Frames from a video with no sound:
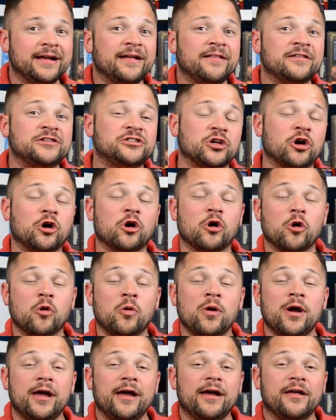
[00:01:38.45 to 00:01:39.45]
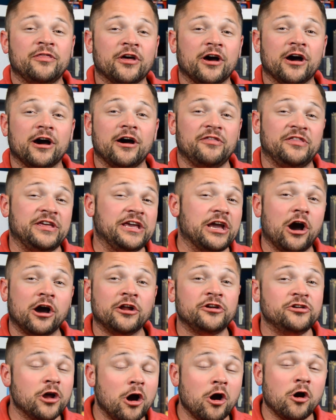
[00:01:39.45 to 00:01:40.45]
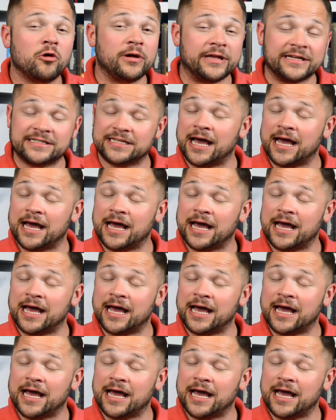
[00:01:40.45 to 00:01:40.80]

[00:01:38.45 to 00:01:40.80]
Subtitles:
So the unknown is